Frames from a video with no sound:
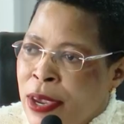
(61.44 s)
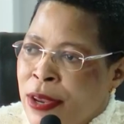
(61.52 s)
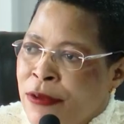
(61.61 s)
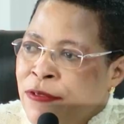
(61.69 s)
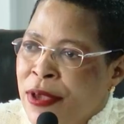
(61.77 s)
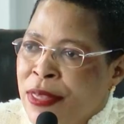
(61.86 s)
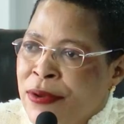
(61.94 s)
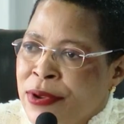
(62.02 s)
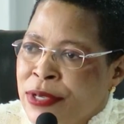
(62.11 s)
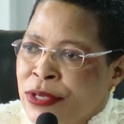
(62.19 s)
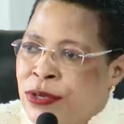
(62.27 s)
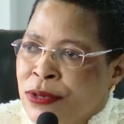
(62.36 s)
in
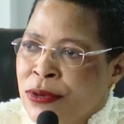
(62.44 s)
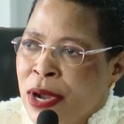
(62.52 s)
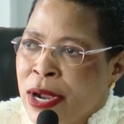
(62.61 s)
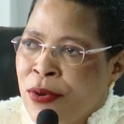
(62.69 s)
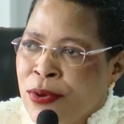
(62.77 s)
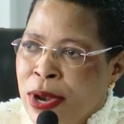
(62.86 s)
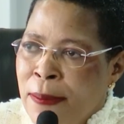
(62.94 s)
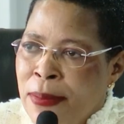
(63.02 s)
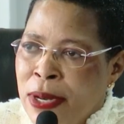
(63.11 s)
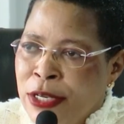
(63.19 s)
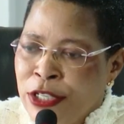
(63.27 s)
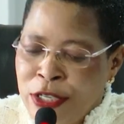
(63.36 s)
furtherance to
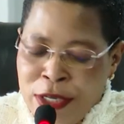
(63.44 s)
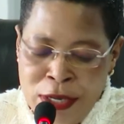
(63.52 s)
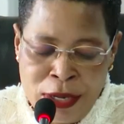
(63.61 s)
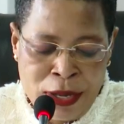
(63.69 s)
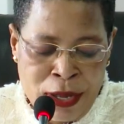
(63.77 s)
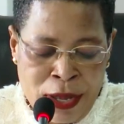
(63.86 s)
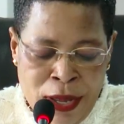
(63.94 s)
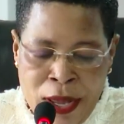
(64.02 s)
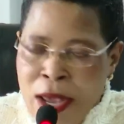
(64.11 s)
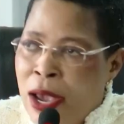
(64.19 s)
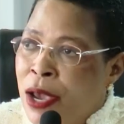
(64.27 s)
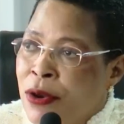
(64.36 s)
accountability
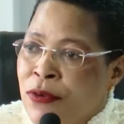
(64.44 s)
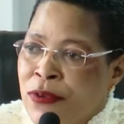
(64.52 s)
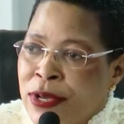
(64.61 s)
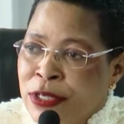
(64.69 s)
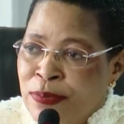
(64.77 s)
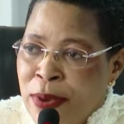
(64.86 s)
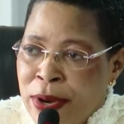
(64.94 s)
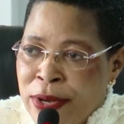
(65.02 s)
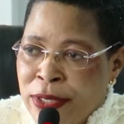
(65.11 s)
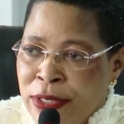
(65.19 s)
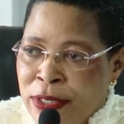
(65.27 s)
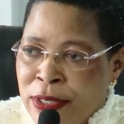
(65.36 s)
and
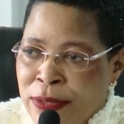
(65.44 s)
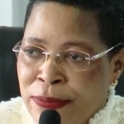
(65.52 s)
transparency.